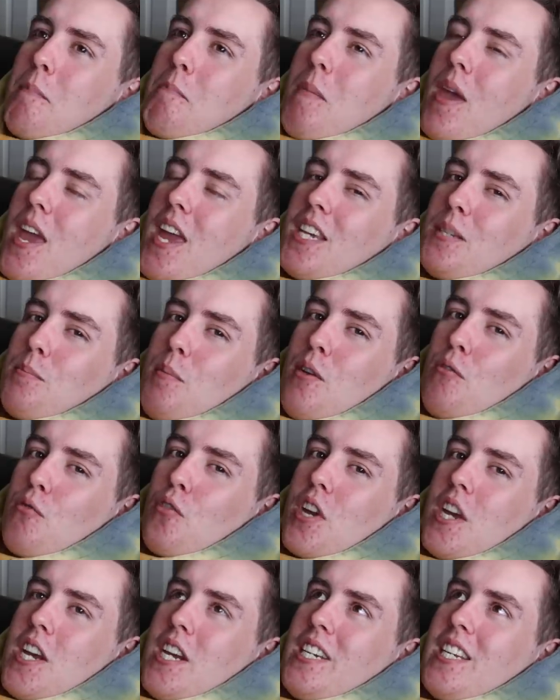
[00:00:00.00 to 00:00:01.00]
it makes me
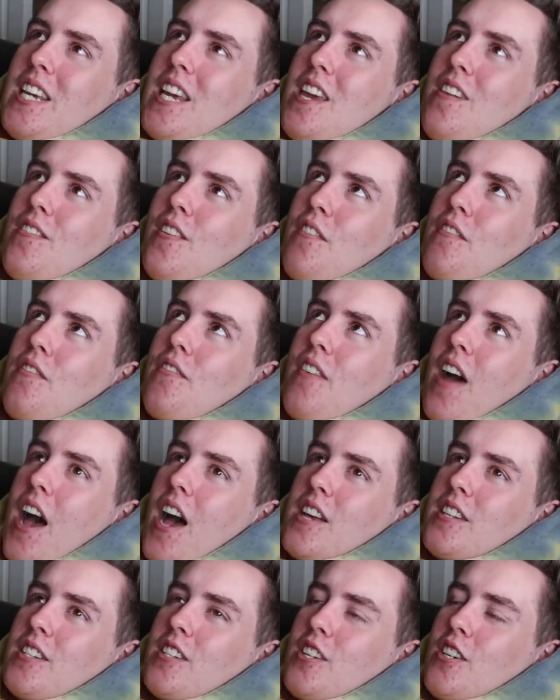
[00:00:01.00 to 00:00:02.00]
read even
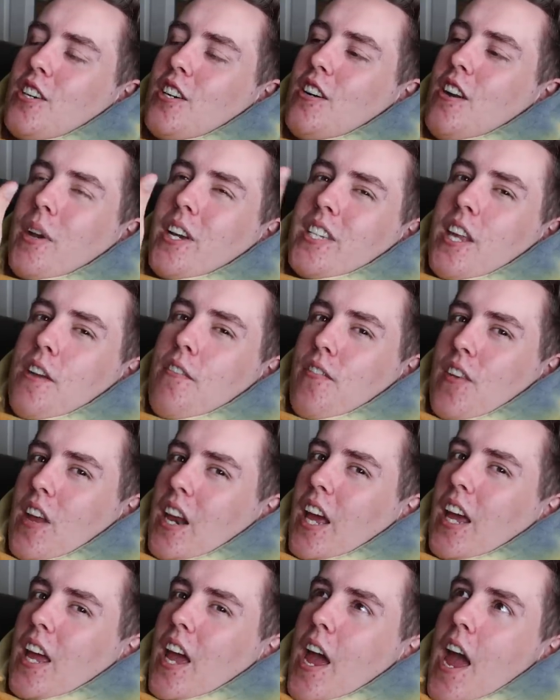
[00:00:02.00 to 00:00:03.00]
faster because I feel
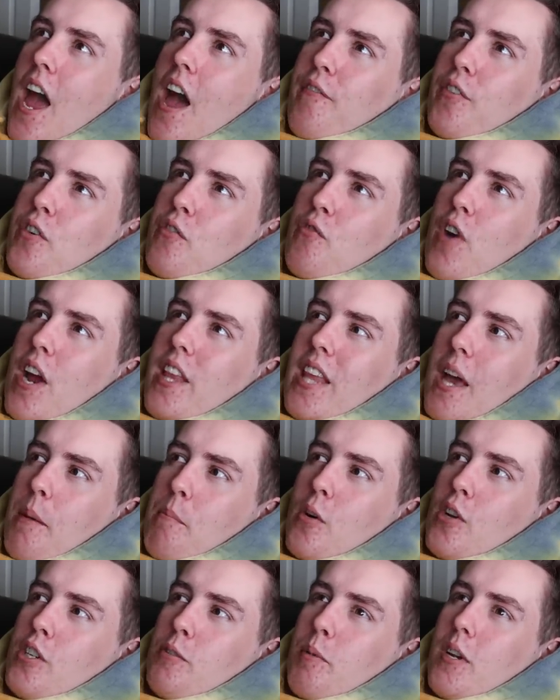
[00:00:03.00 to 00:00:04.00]
like I haven't read that
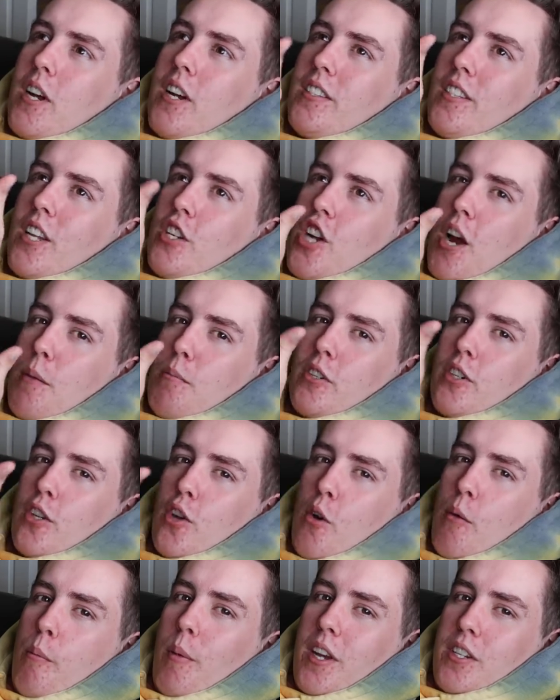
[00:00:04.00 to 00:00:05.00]
much because the chapters are
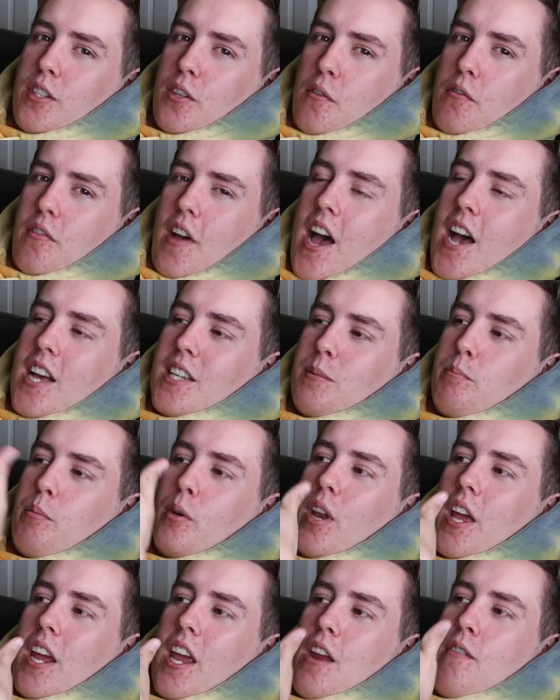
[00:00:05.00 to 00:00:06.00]
going by so fast,
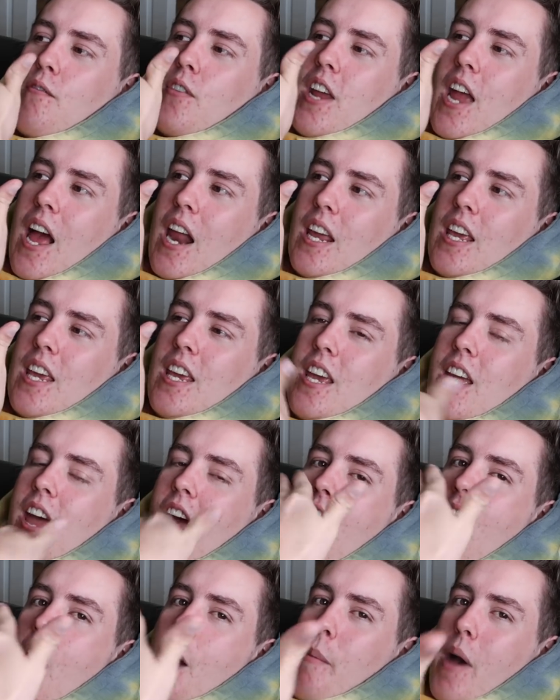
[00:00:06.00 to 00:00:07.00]
but like in reality,
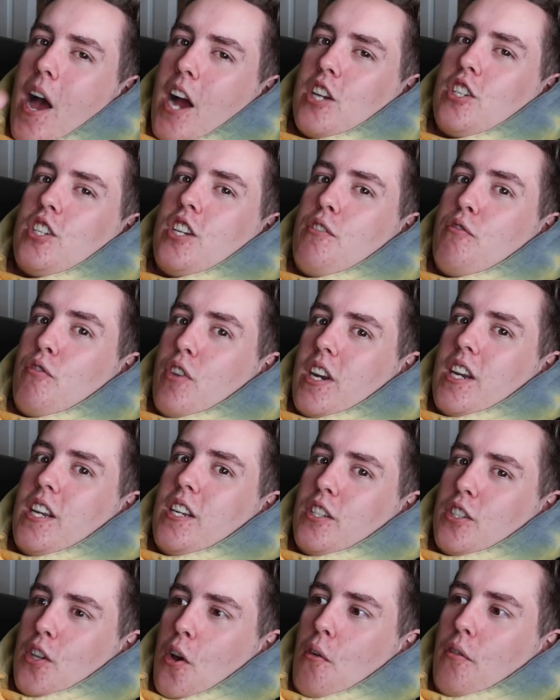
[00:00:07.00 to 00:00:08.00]
I'm actually
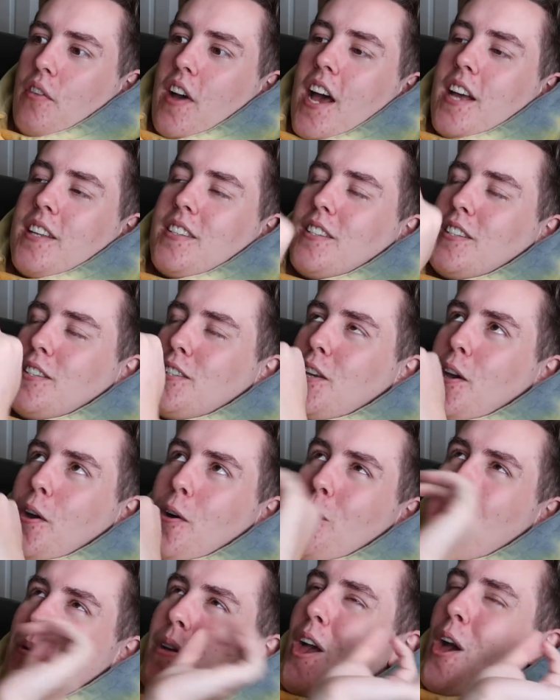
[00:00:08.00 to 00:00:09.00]
reading so fast.
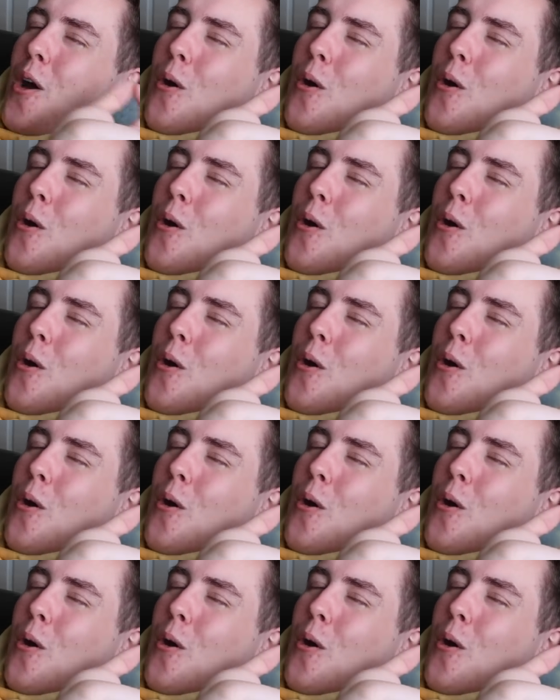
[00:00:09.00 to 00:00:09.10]
So